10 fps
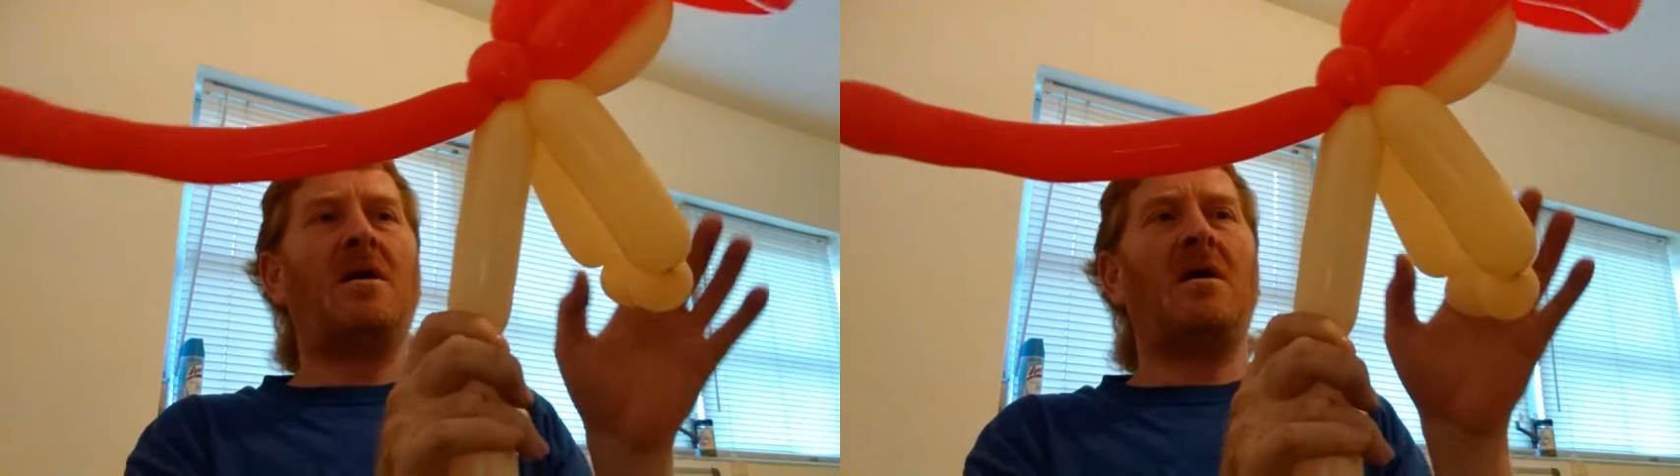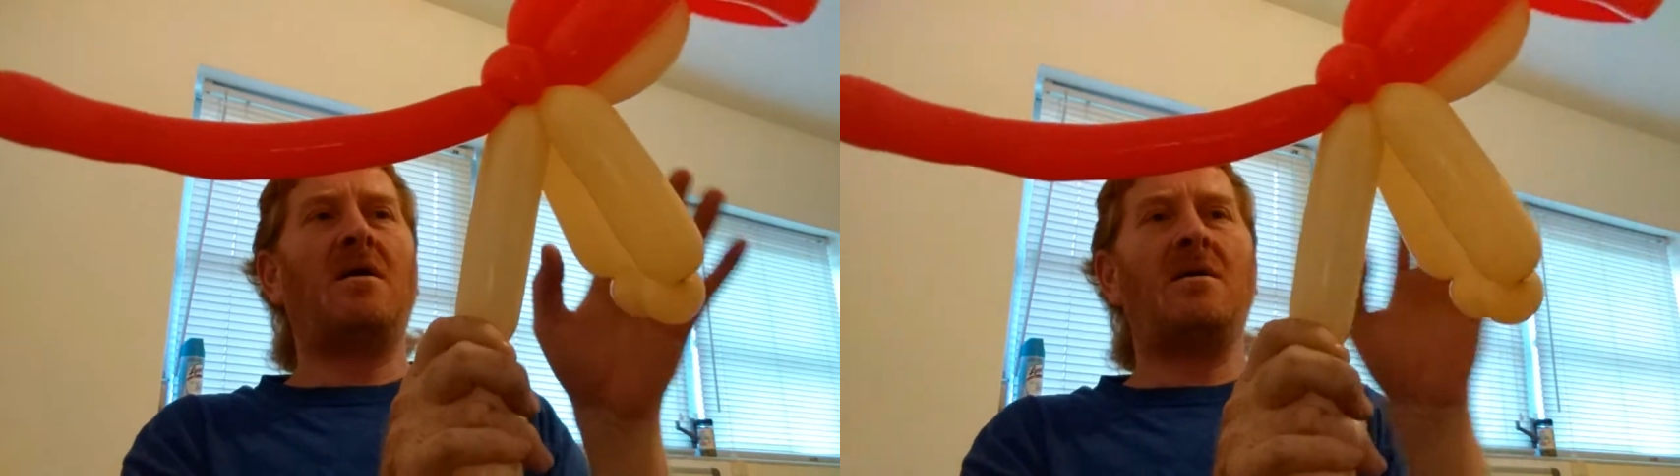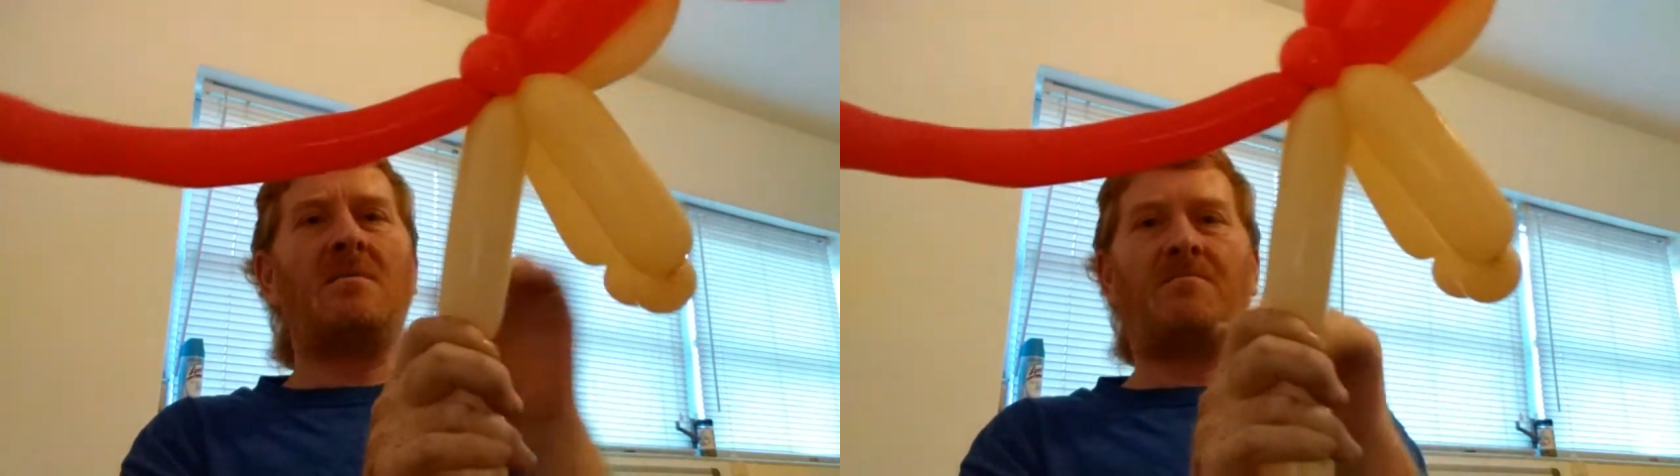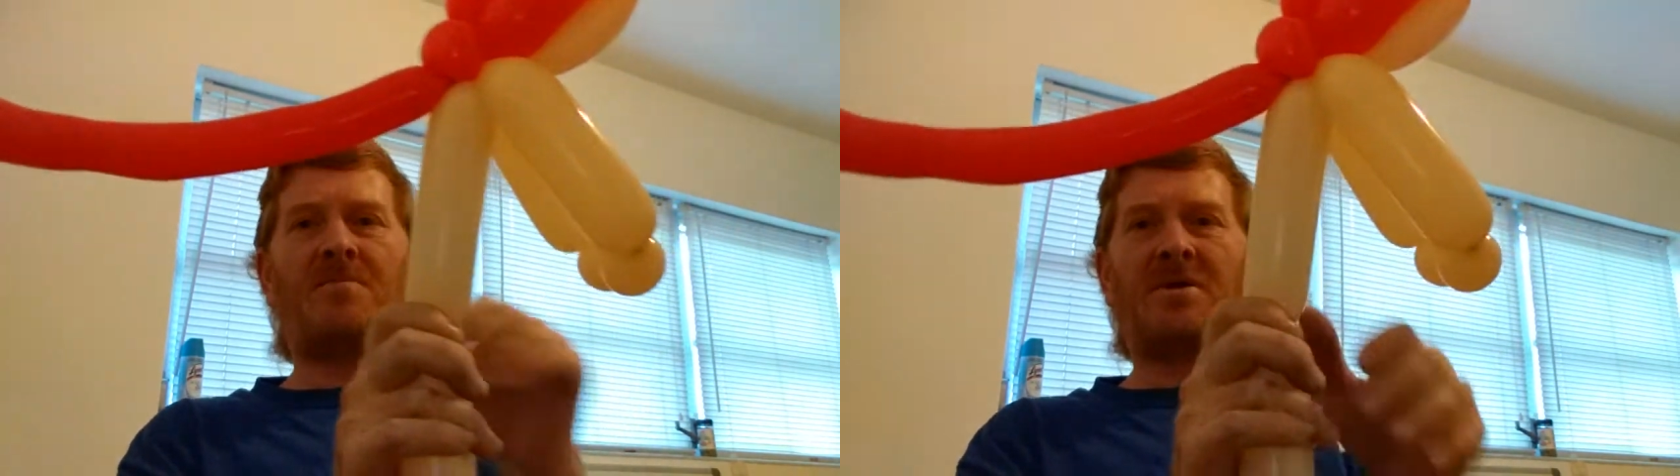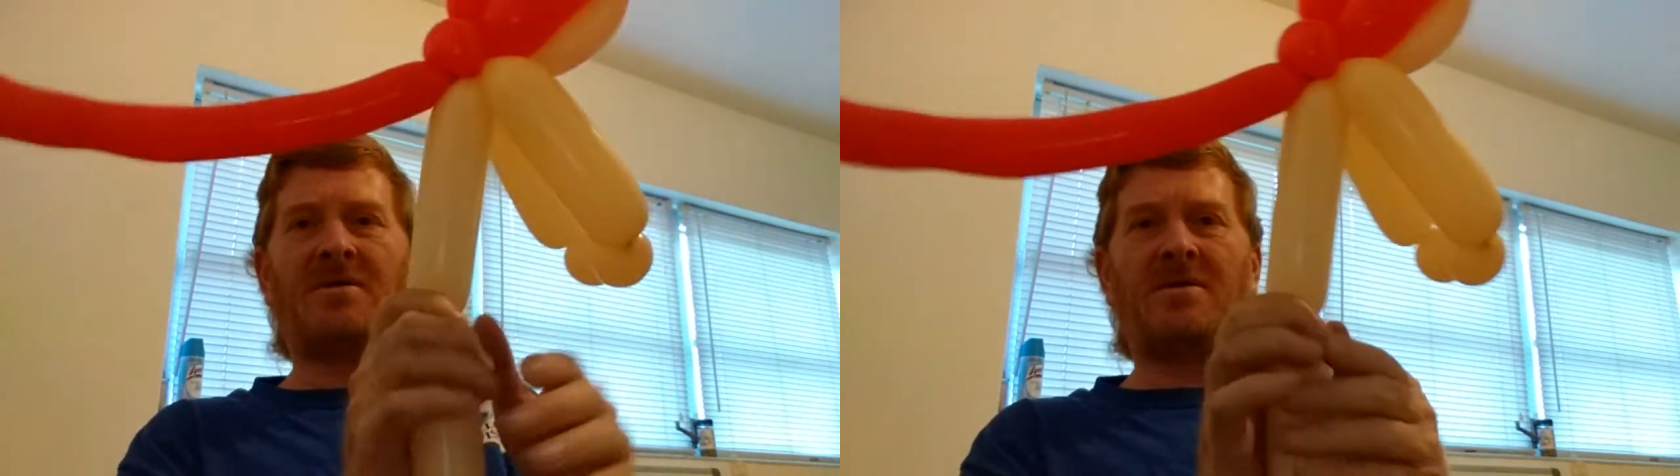
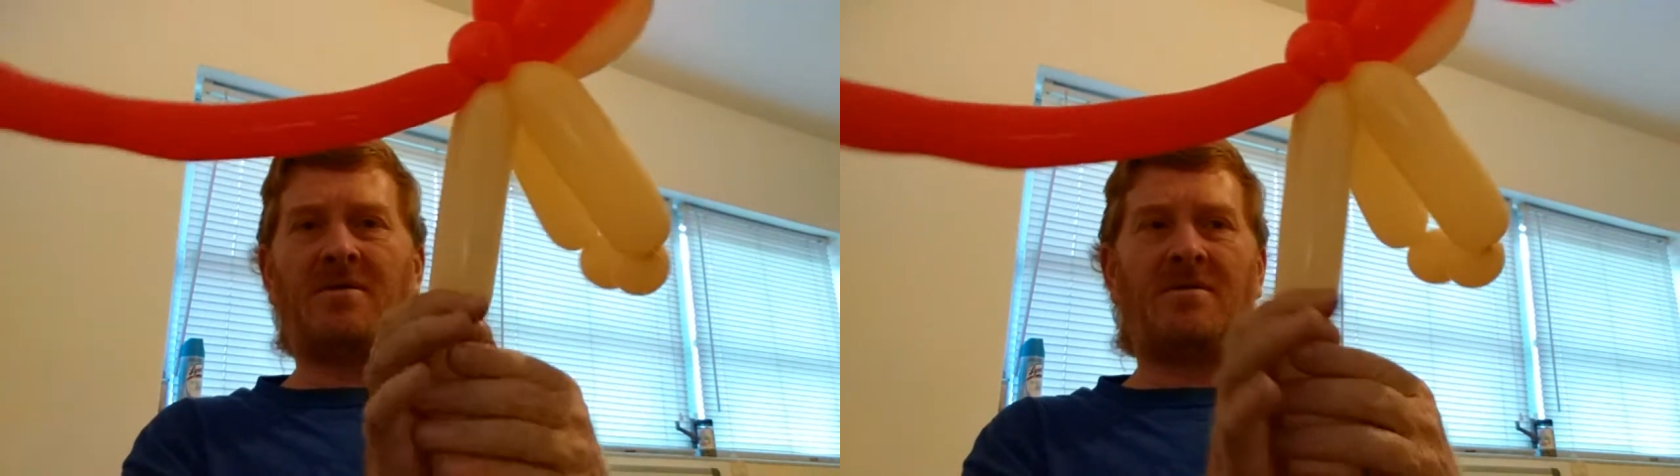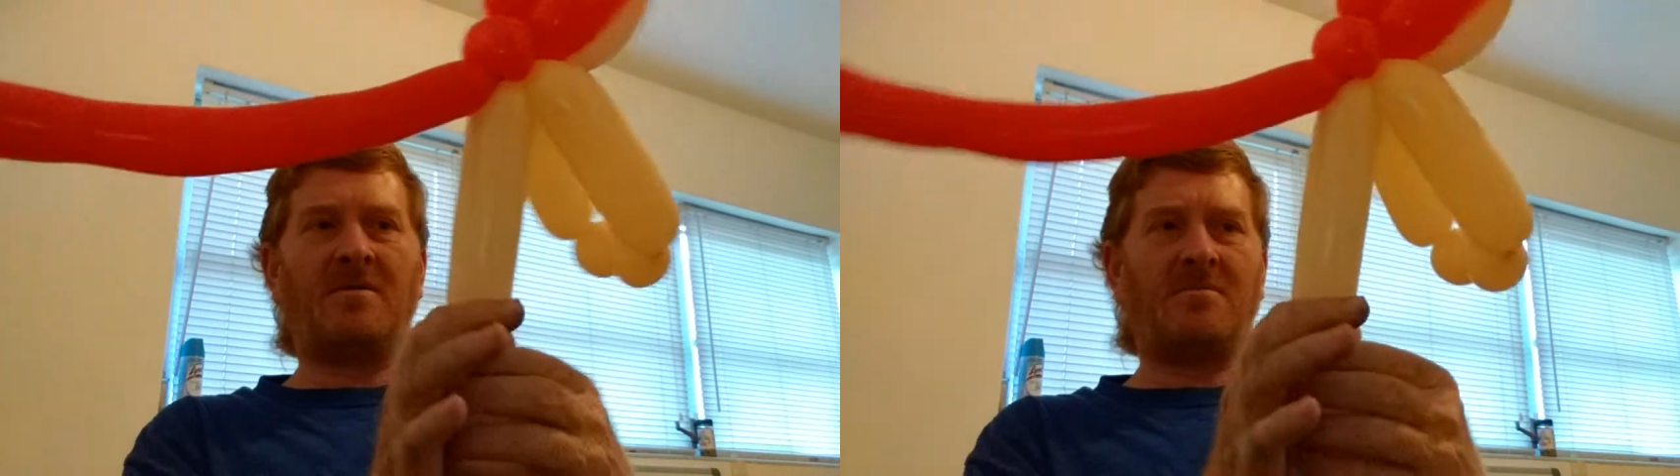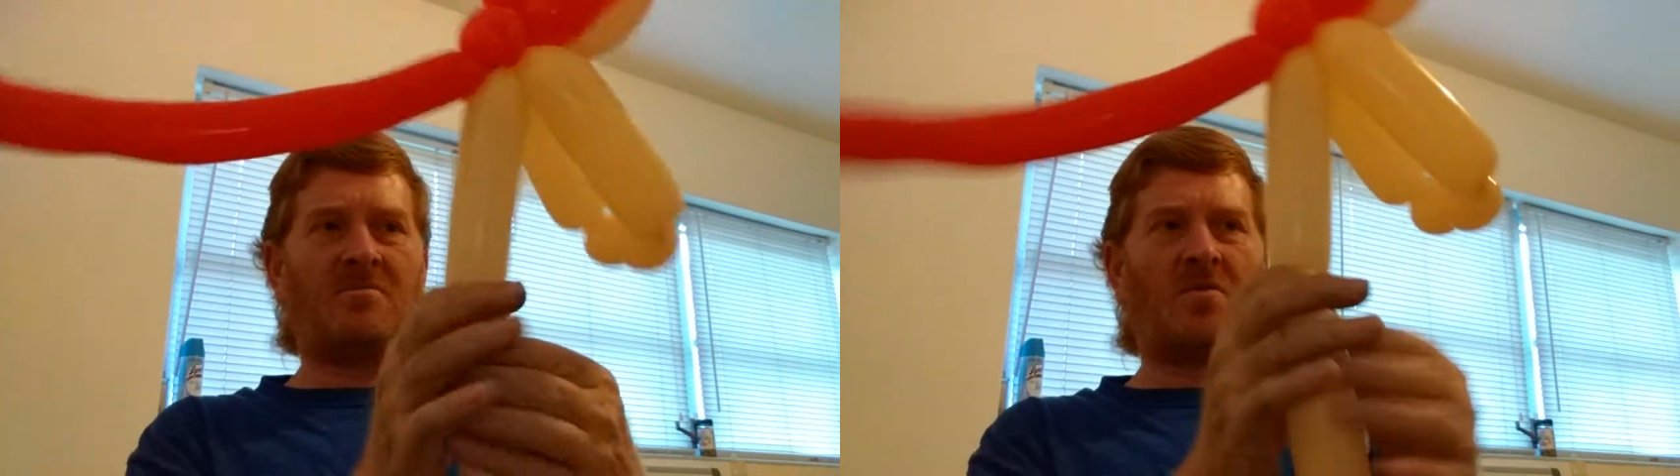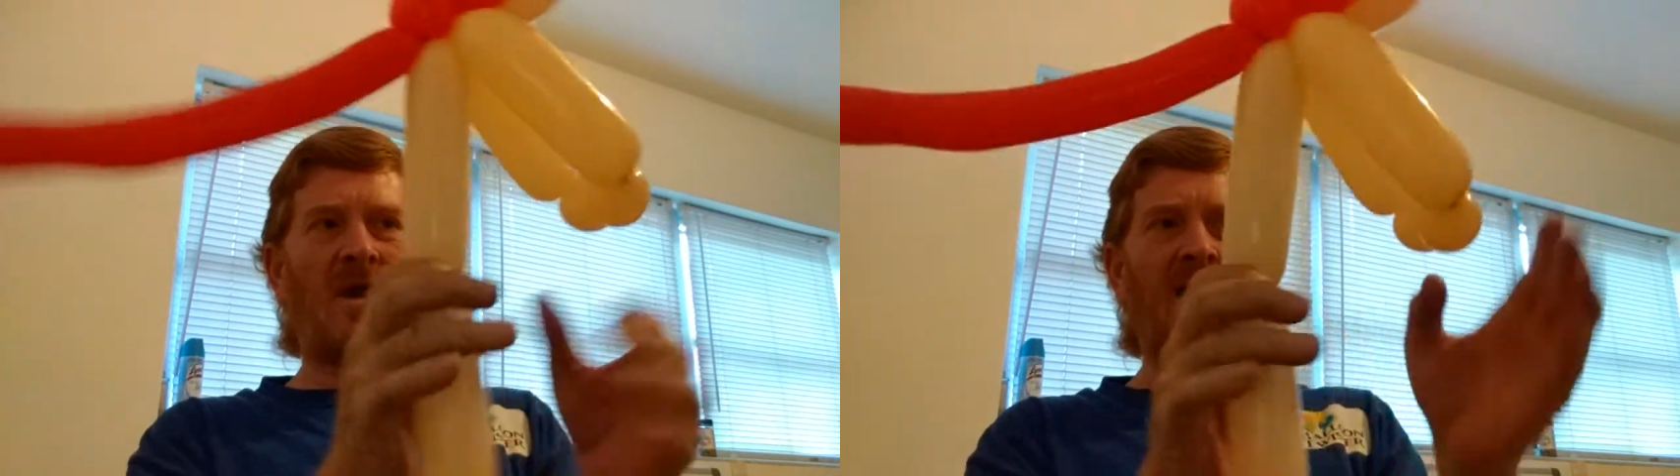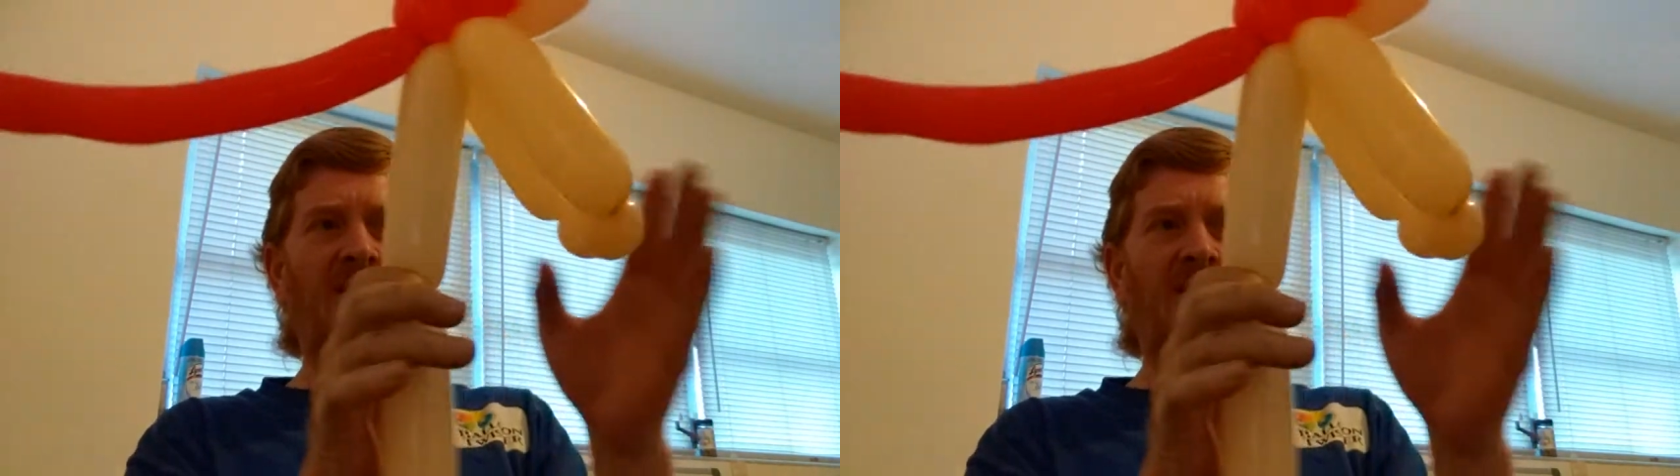But right